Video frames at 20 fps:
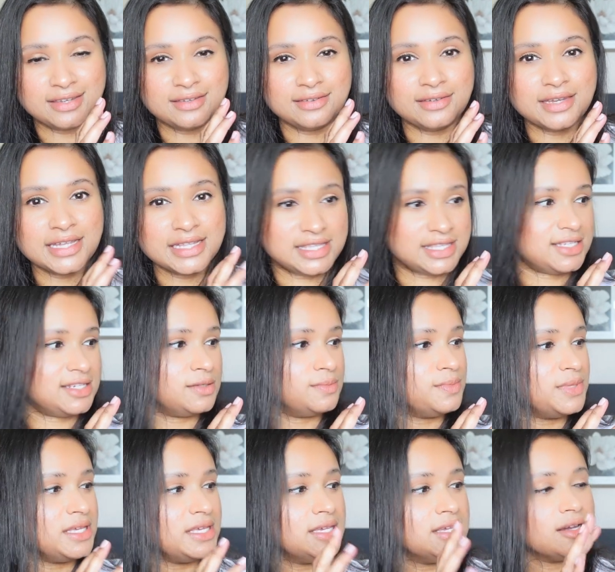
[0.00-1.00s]
it needs to
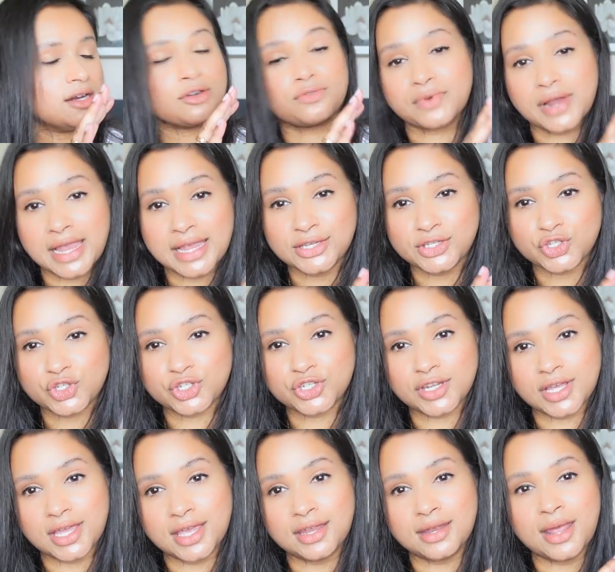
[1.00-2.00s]
be
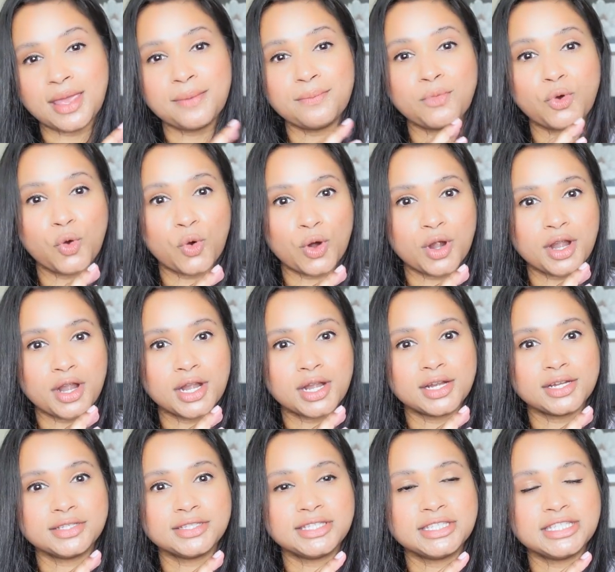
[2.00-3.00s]
arranged in a
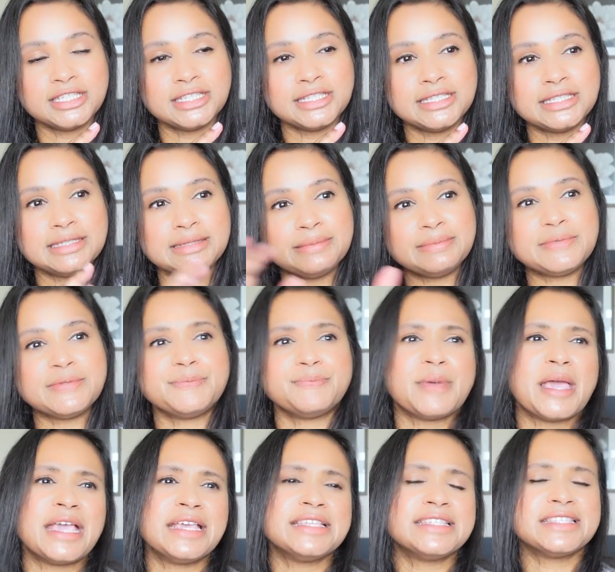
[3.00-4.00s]
more
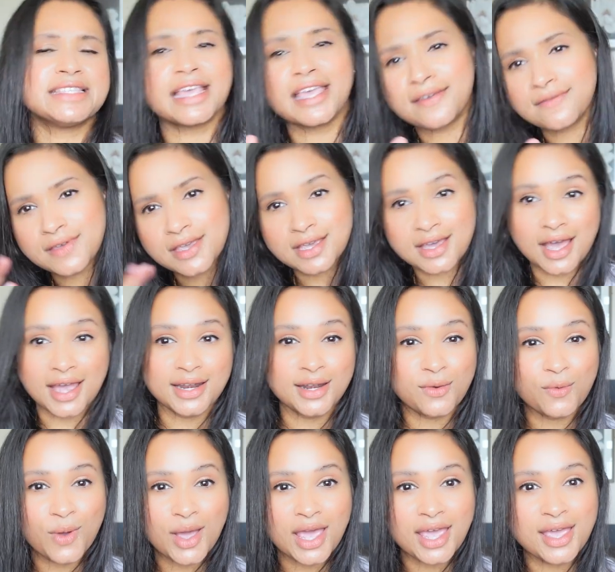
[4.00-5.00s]
space saving kind
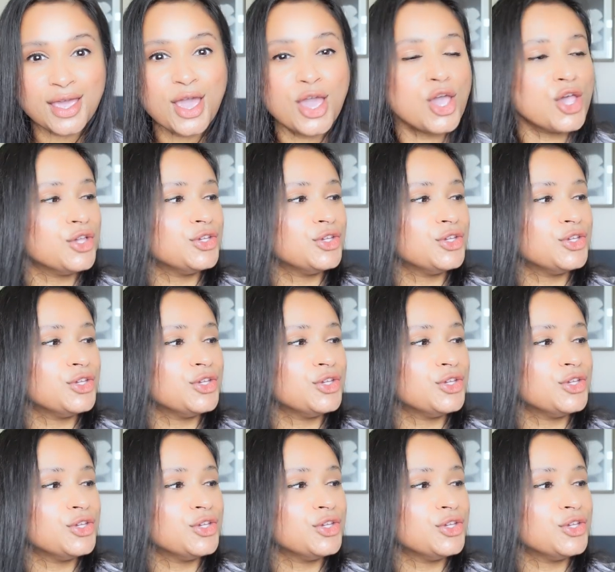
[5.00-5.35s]
of way,